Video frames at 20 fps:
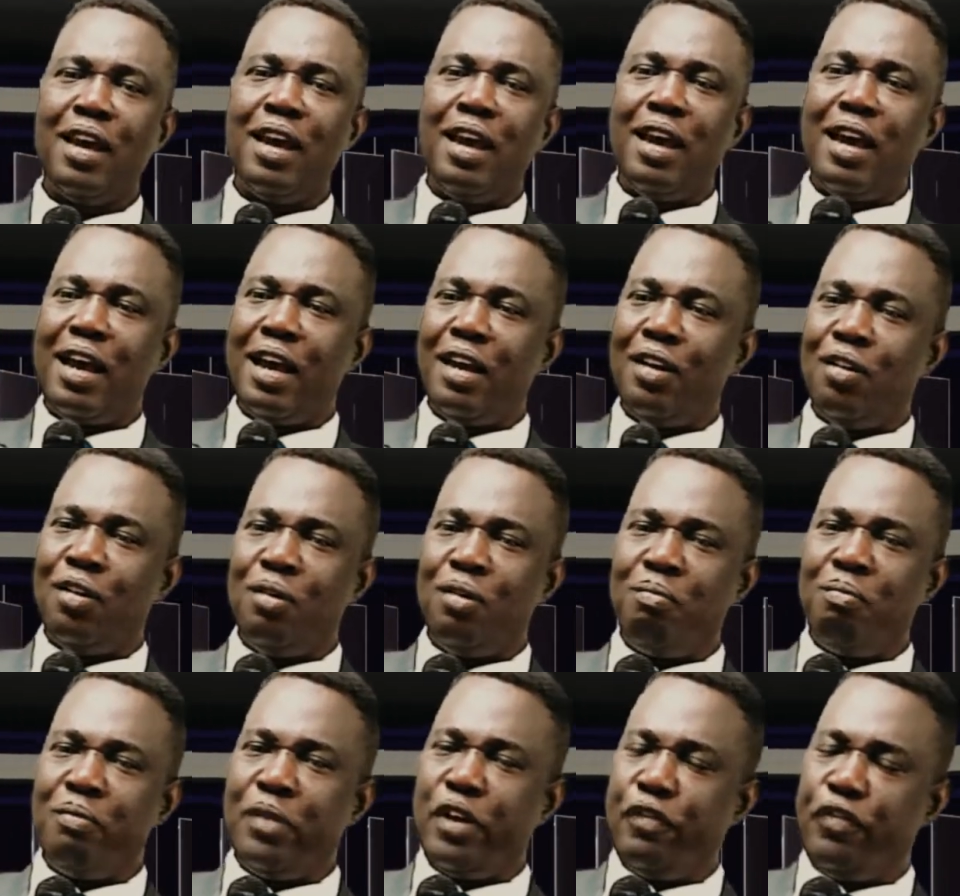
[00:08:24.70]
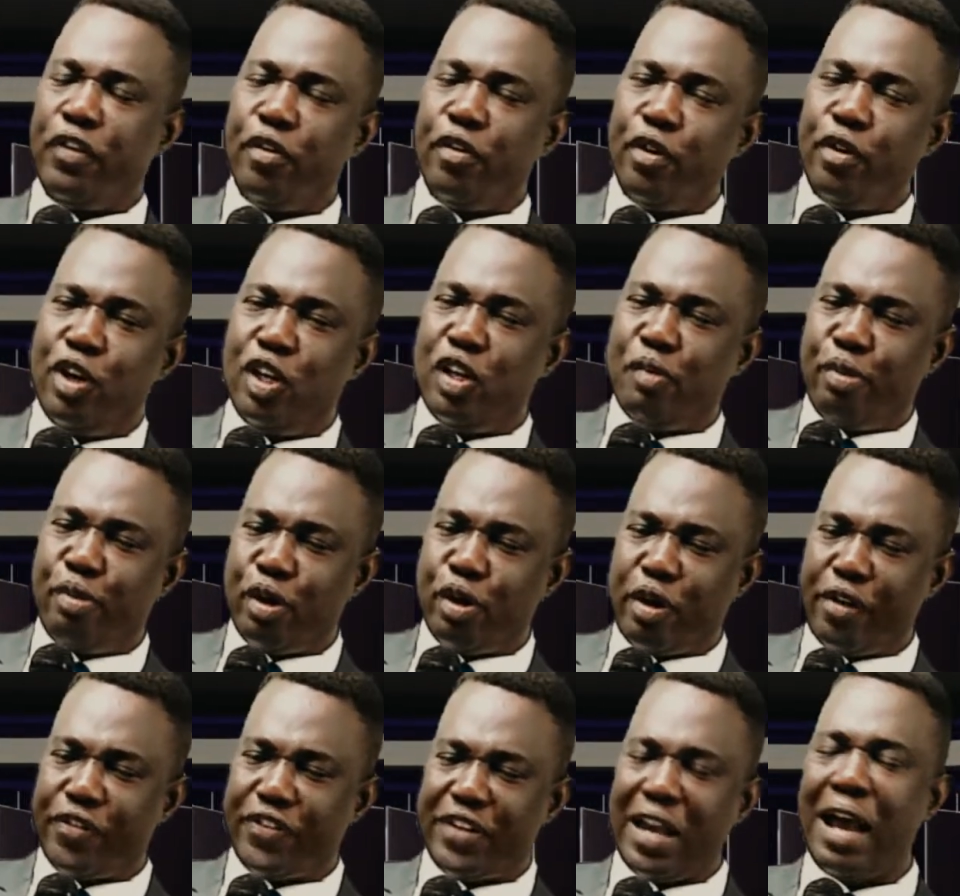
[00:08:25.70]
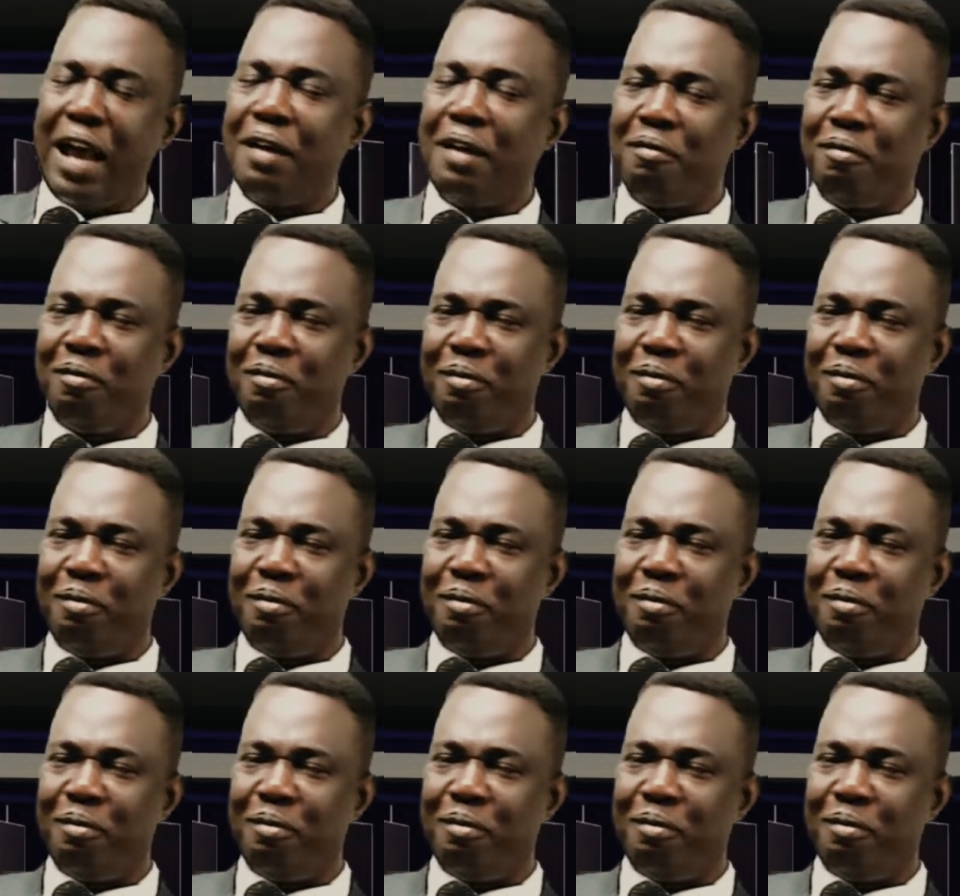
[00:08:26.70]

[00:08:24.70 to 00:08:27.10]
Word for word: And um, if you read the book of Psalm,